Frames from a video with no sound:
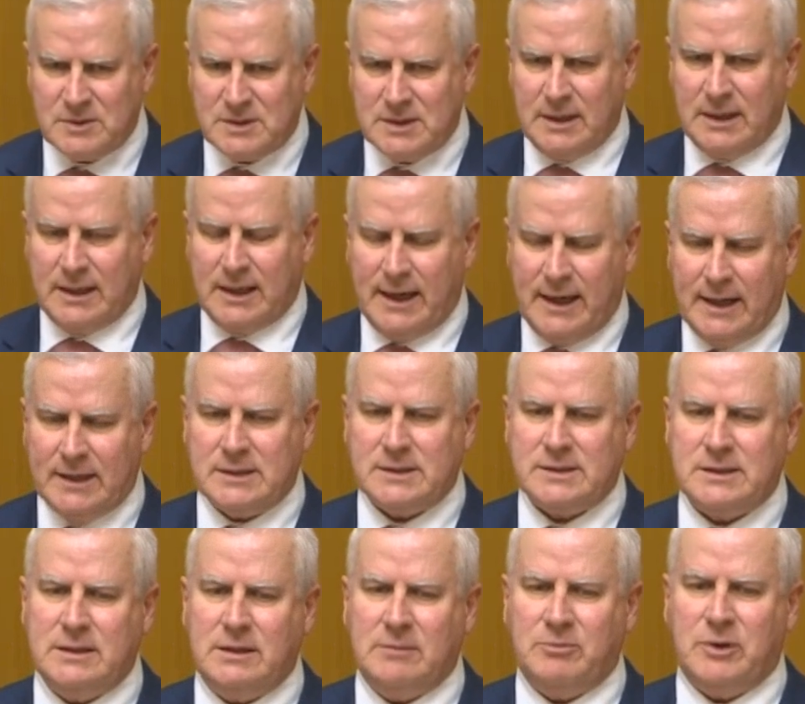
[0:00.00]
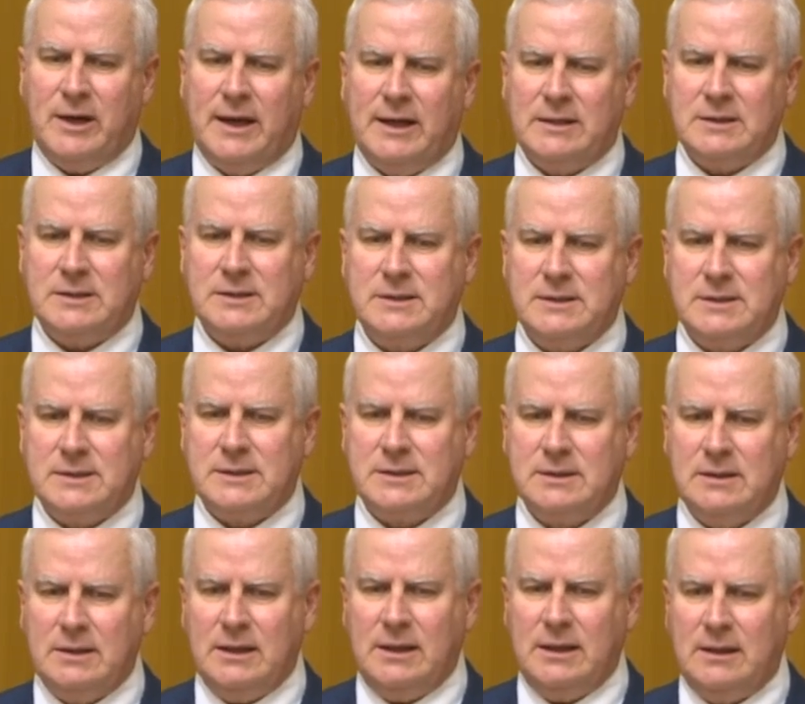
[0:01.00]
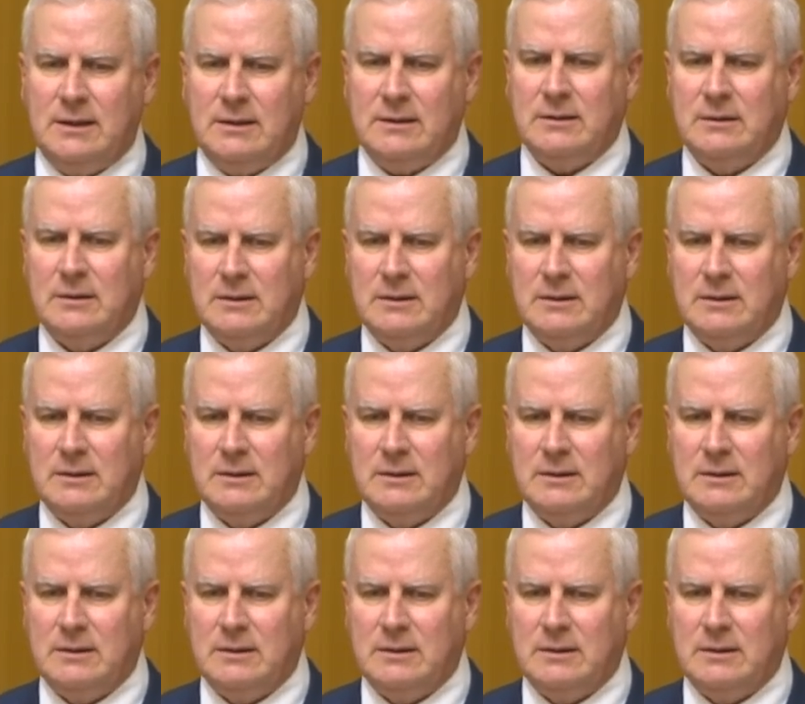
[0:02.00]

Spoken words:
the accountancy practices in